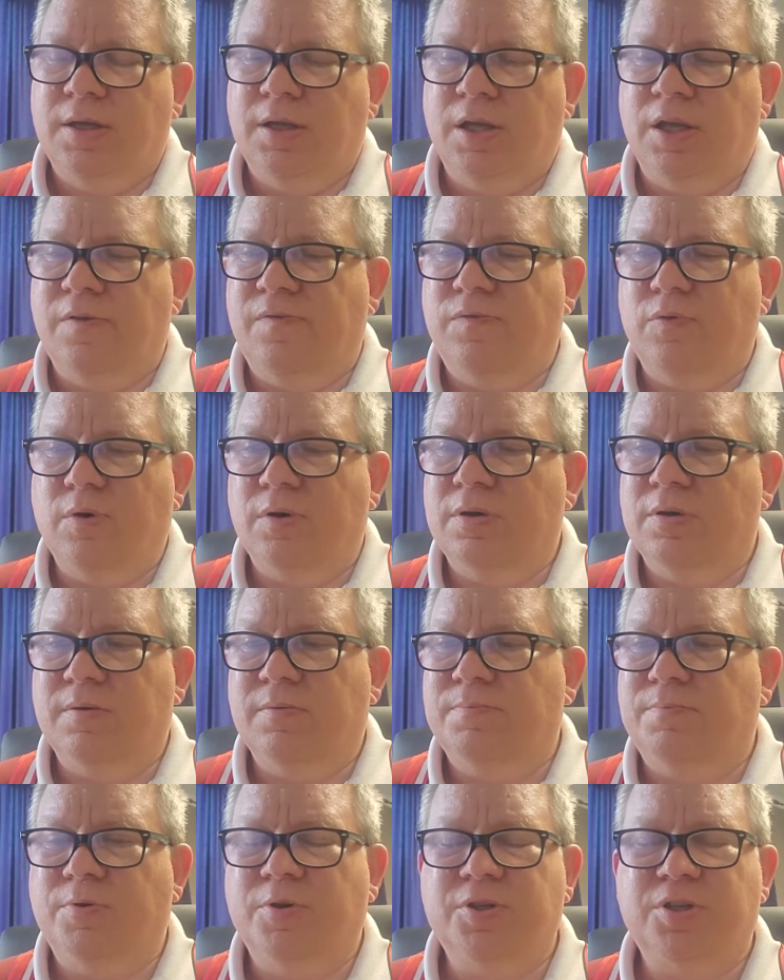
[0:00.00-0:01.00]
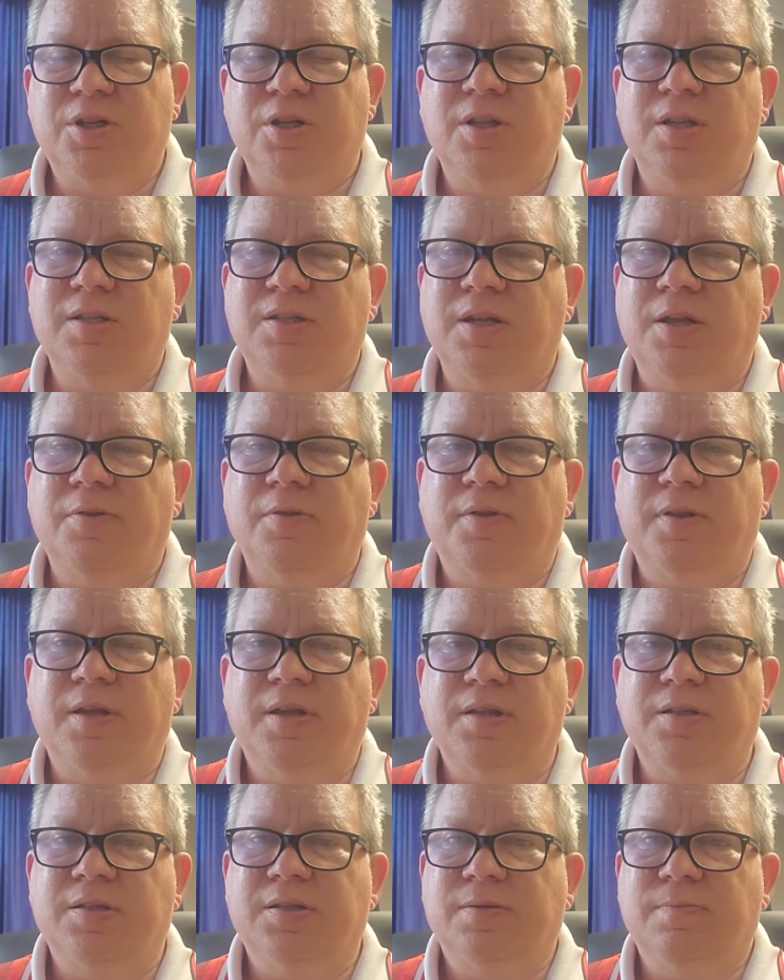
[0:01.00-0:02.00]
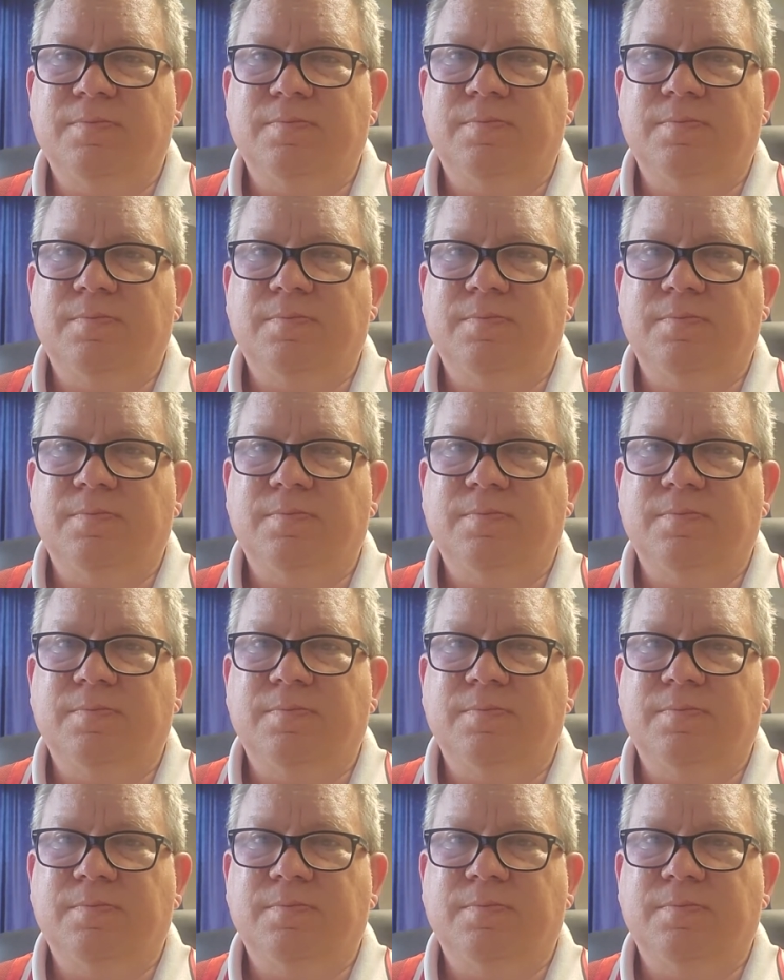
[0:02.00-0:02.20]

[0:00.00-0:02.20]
if we're pushing these other things,